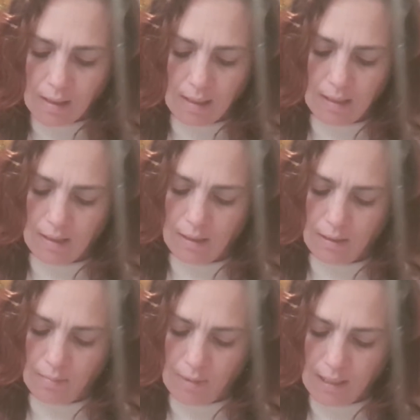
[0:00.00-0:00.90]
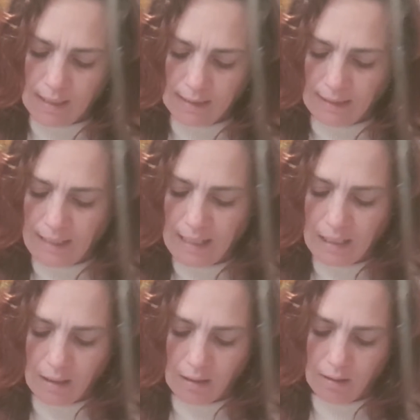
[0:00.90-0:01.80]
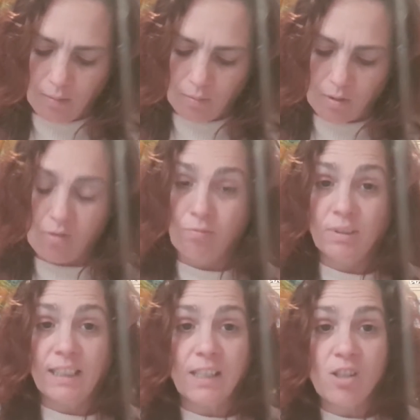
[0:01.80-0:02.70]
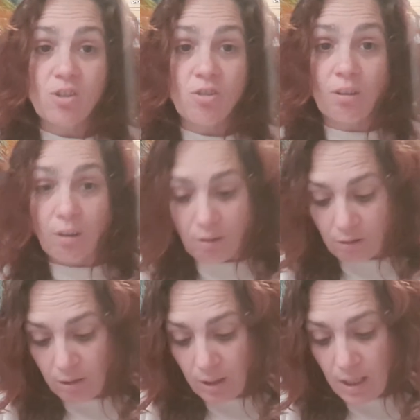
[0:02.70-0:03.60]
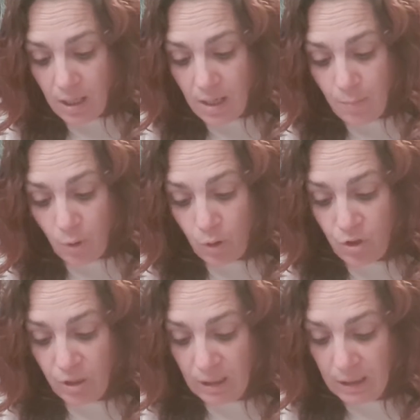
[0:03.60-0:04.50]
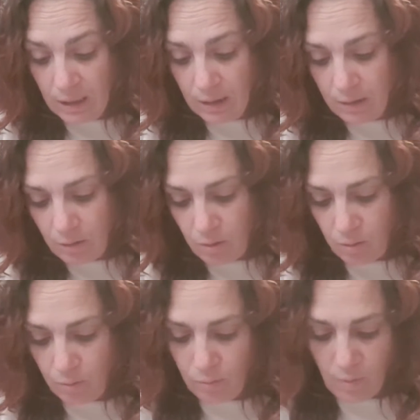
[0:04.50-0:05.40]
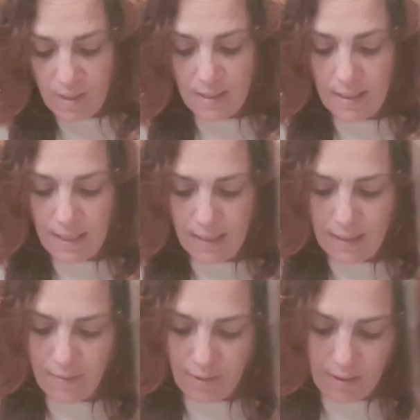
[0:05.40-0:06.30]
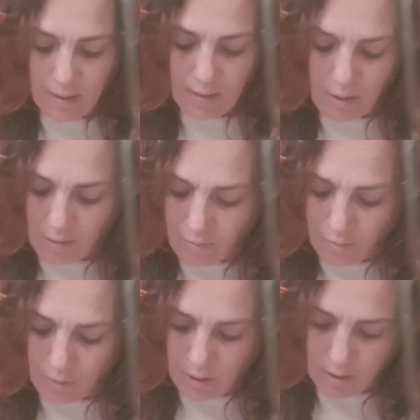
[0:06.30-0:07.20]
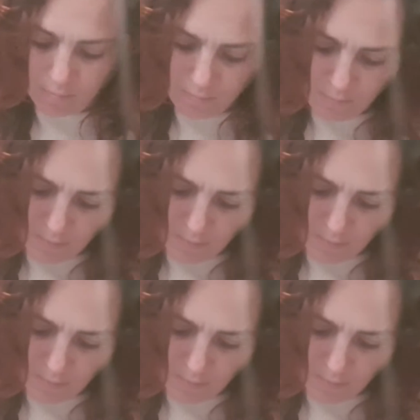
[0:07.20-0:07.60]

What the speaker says: and he was really strong emotionally to withstand everything that I threw at him.